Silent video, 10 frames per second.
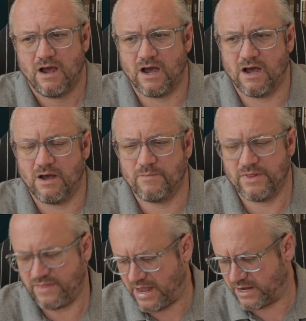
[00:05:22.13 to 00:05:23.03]

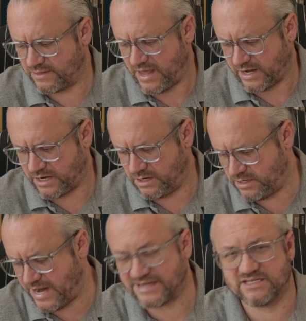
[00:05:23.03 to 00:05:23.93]
that can
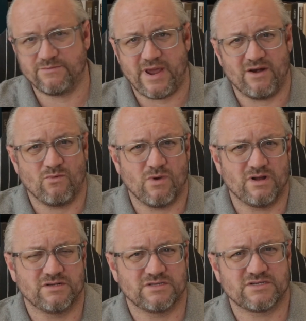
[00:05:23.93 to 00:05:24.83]
decimate
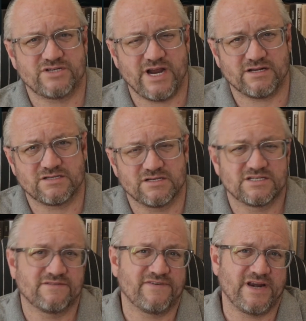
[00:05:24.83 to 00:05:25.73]
one's
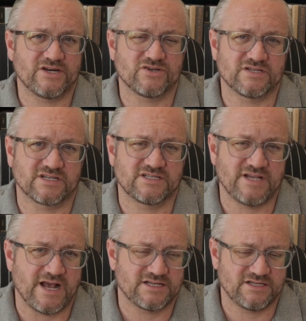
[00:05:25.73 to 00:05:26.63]
chances of financial
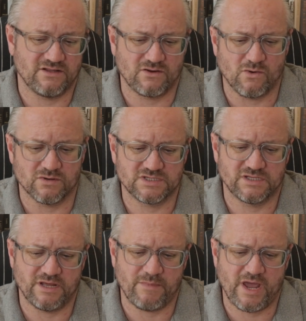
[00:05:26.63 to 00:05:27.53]
success and the goals
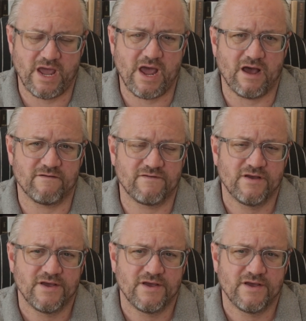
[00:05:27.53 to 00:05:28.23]
that they may have.